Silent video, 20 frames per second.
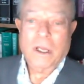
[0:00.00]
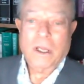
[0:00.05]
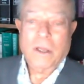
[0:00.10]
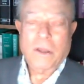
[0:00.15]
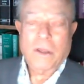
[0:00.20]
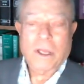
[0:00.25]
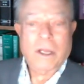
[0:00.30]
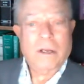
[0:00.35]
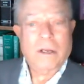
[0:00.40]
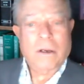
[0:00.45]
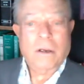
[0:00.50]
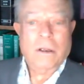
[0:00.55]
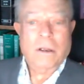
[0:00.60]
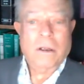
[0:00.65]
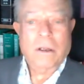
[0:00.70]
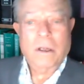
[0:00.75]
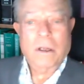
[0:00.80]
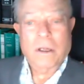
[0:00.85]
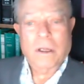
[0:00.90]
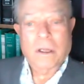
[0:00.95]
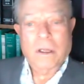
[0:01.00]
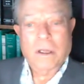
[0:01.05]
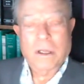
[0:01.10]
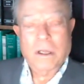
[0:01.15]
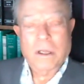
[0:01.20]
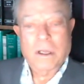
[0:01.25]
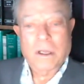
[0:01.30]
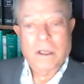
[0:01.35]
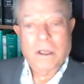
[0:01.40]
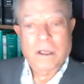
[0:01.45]
then
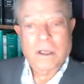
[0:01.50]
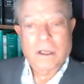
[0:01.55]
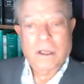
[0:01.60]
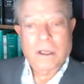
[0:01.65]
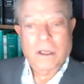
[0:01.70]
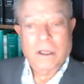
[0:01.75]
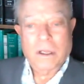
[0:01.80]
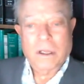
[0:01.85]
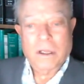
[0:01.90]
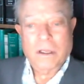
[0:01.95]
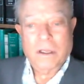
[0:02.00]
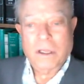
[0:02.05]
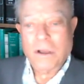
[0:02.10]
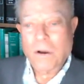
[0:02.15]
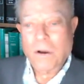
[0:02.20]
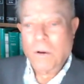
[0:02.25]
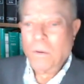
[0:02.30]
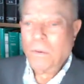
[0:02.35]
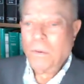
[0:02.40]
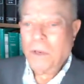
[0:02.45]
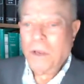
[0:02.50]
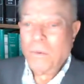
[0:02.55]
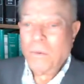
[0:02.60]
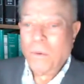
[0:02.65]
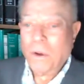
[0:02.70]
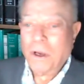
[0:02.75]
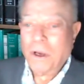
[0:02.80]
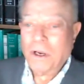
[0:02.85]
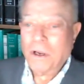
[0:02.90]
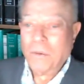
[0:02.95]
the only
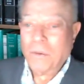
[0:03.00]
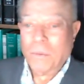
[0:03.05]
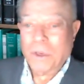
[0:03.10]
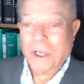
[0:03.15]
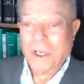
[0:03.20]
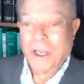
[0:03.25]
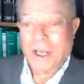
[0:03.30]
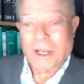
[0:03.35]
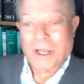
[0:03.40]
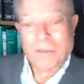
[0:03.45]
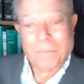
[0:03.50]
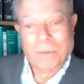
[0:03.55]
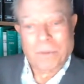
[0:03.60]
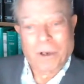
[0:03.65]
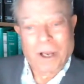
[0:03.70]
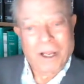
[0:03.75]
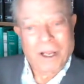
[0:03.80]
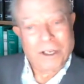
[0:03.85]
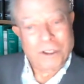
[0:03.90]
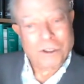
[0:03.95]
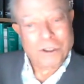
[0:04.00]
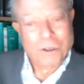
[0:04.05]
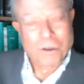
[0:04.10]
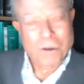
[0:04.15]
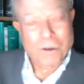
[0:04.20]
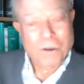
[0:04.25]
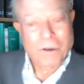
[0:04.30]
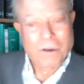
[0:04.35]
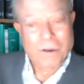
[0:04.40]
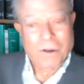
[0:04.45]
one that would get
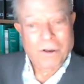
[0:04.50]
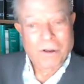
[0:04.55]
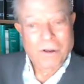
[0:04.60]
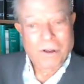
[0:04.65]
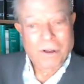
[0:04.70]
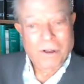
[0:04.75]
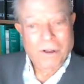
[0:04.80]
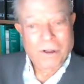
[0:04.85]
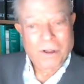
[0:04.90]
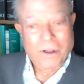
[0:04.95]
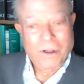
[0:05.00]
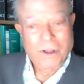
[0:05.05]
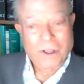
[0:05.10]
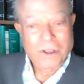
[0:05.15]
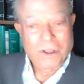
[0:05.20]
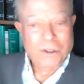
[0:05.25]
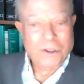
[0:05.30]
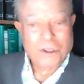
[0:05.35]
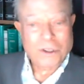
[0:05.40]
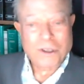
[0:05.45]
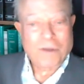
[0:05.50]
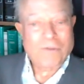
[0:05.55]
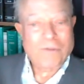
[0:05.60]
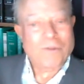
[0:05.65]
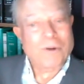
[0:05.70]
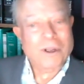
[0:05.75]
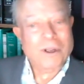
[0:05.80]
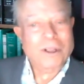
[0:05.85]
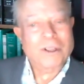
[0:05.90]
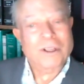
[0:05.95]
pleasure in
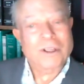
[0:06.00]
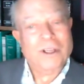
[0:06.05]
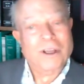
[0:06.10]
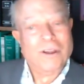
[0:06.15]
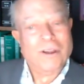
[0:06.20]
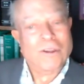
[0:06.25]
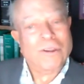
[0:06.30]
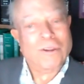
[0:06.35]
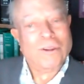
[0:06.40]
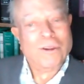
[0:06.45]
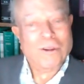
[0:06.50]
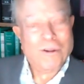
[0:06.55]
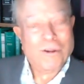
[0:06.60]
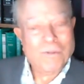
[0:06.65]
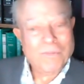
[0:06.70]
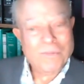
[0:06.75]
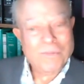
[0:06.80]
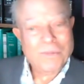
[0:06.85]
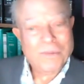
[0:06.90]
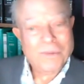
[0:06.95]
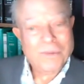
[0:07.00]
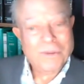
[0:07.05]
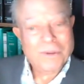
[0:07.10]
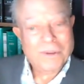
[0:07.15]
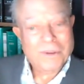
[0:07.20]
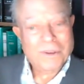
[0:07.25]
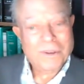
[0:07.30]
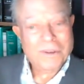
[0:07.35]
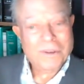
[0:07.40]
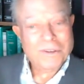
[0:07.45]
suffering and death
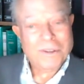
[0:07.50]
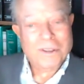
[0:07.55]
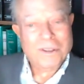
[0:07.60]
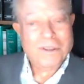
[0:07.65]
is the